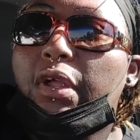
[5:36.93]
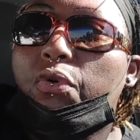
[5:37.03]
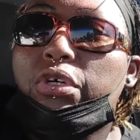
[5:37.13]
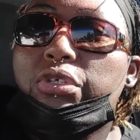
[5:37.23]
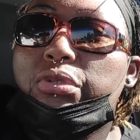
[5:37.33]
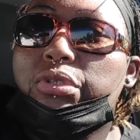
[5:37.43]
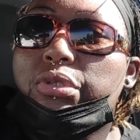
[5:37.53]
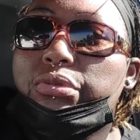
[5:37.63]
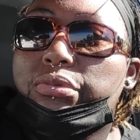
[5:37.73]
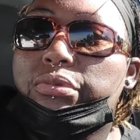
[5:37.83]
what do you
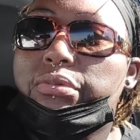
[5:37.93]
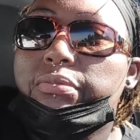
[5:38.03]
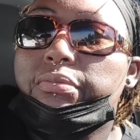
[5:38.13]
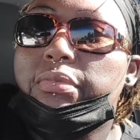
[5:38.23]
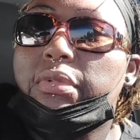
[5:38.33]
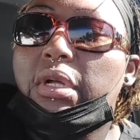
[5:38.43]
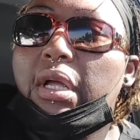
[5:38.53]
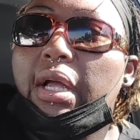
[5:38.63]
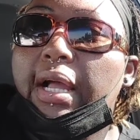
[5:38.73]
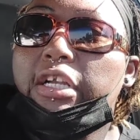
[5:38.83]
do?
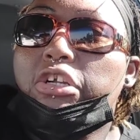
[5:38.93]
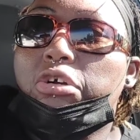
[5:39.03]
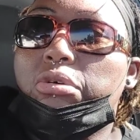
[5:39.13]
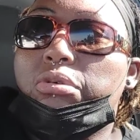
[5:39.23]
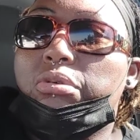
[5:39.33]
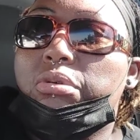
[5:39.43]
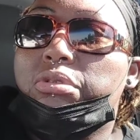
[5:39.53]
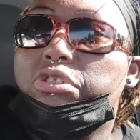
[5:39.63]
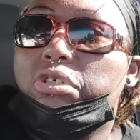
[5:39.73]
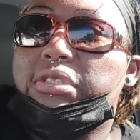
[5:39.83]
I know
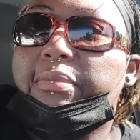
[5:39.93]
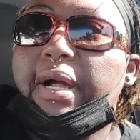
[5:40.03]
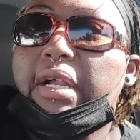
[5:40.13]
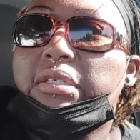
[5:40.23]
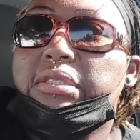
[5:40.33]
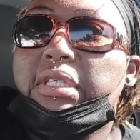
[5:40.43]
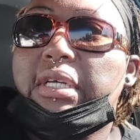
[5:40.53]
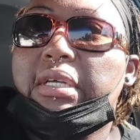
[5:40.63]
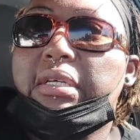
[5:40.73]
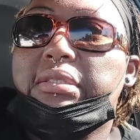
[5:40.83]
Joyce Meyer
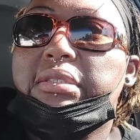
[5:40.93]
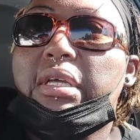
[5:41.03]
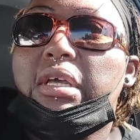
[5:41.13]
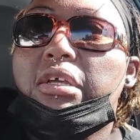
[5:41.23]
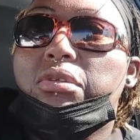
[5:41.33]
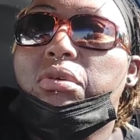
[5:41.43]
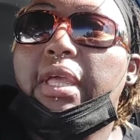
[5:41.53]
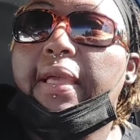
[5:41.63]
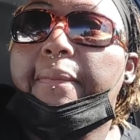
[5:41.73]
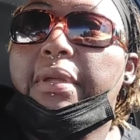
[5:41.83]
says you
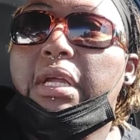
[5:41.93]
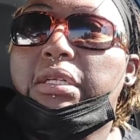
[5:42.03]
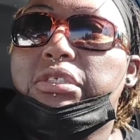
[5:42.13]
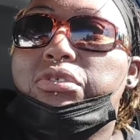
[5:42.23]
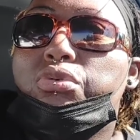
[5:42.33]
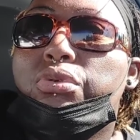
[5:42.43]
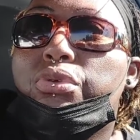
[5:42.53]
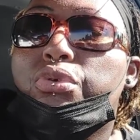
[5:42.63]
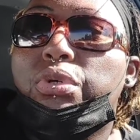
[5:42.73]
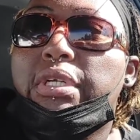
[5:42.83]
can't be in this, you,
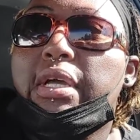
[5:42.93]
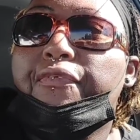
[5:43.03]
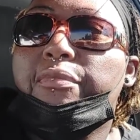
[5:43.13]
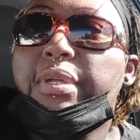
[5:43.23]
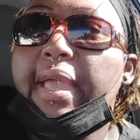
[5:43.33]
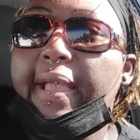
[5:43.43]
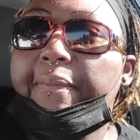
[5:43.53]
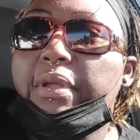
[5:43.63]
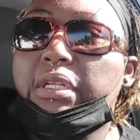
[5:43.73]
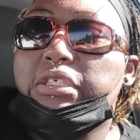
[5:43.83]
you will never be
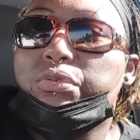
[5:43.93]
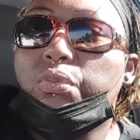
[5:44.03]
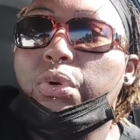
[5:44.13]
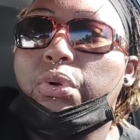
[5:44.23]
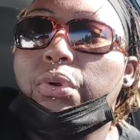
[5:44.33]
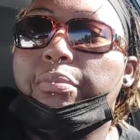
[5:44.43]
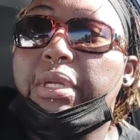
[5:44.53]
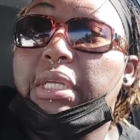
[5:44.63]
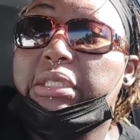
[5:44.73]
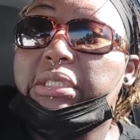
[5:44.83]
happy in this world
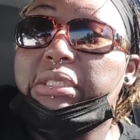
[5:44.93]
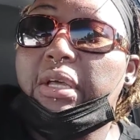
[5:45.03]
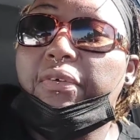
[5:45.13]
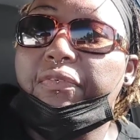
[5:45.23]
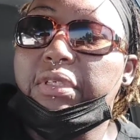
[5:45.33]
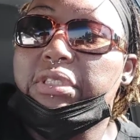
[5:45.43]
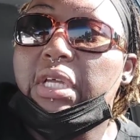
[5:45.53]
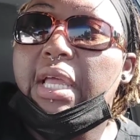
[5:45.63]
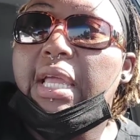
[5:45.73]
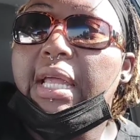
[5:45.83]
being selfish.
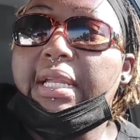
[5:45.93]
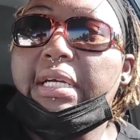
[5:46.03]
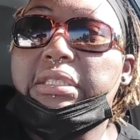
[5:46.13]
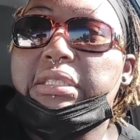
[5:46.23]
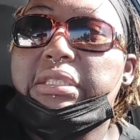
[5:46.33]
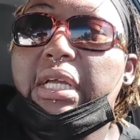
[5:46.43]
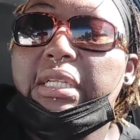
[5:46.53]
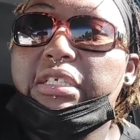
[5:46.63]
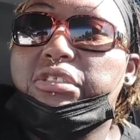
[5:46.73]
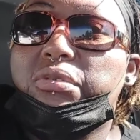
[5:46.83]
And I
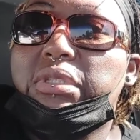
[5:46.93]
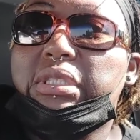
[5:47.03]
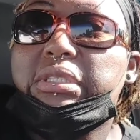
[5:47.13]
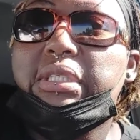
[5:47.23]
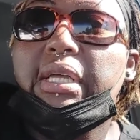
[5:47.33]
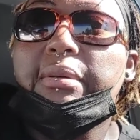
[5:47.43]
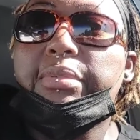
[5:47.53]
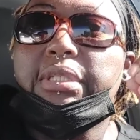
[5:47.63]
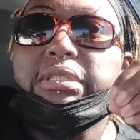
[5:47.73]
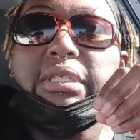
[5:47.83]
understand that to an extent,
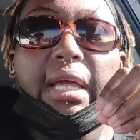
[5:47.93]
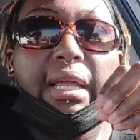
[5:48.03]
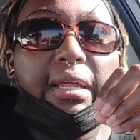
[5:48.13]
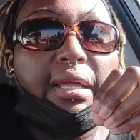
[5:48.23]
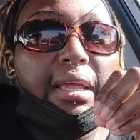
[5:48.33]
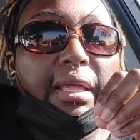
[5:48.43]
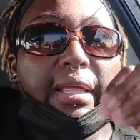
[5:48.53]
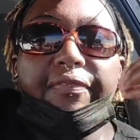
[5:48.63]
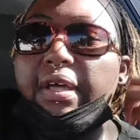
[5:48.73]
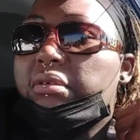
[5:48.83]
but it's like,
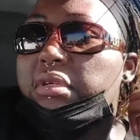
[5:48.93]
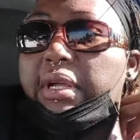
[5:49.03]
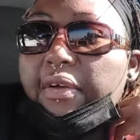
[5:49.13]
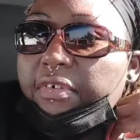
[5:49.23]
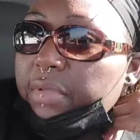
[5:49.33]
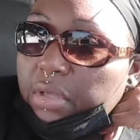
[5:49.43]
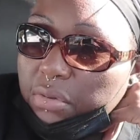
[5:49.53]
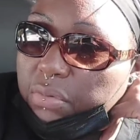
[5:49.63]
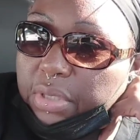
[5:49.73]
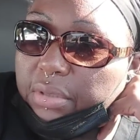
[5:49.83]
if I don't look out for me,
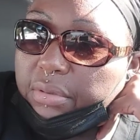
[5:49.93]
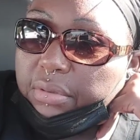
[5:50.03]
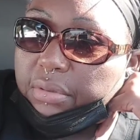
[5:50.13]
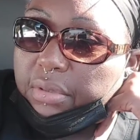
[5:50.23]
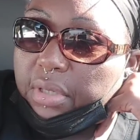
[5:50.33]
who will?